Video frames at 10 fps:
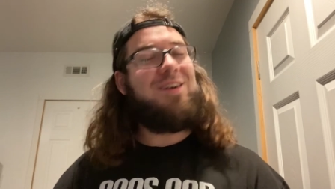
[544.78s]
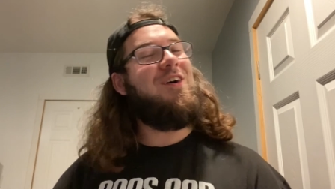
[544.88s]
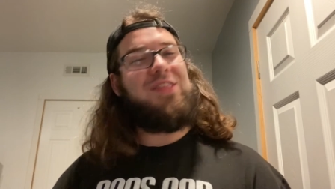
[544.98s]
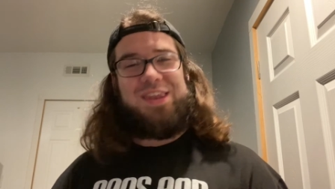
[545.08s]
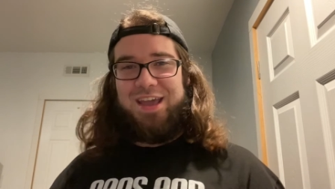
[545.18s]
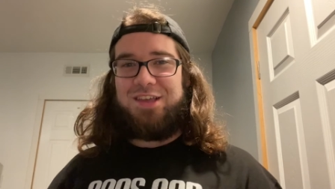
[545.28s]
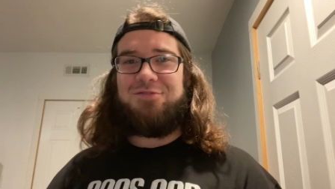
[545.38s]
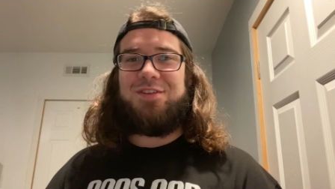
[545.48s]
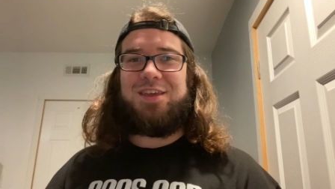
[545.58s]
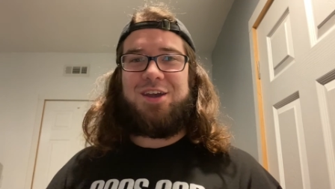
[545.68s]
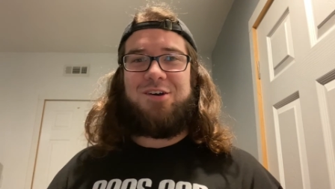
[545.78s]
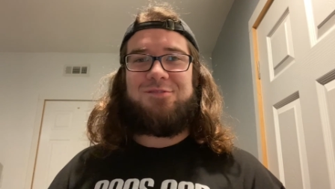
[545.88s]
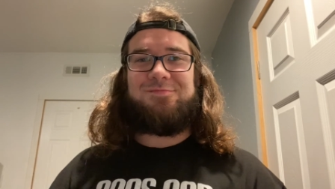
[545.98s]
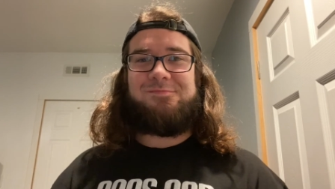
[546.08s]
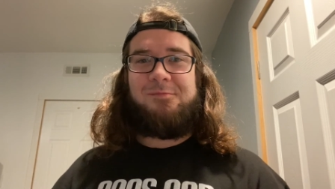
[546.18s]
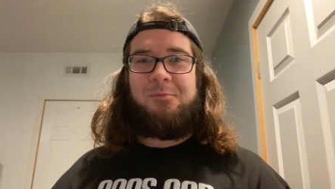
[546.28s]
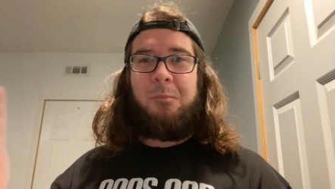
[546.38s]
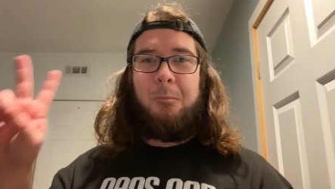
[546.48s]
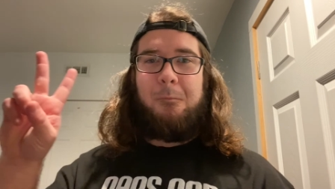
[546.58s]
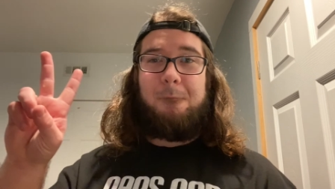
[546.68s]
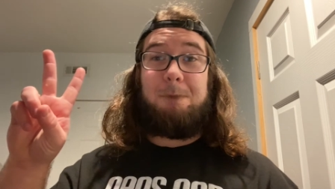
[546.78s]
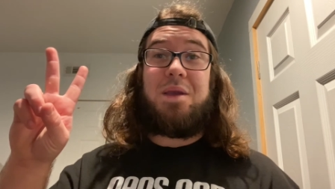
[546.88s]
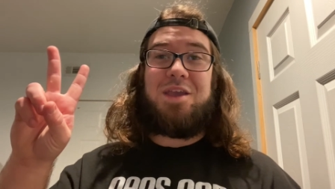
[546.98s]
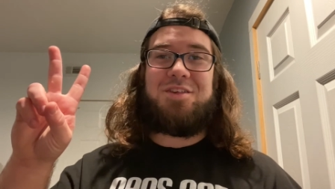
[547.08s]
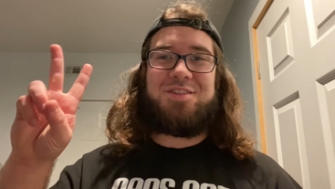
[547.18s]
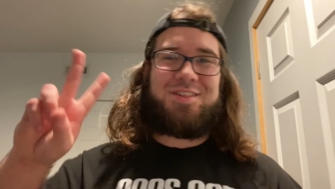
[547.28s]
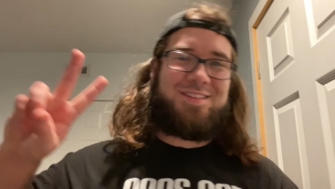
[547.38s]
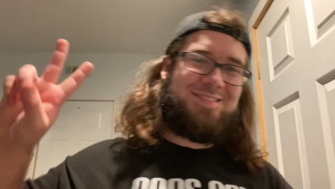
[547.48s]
on the next video. Peace.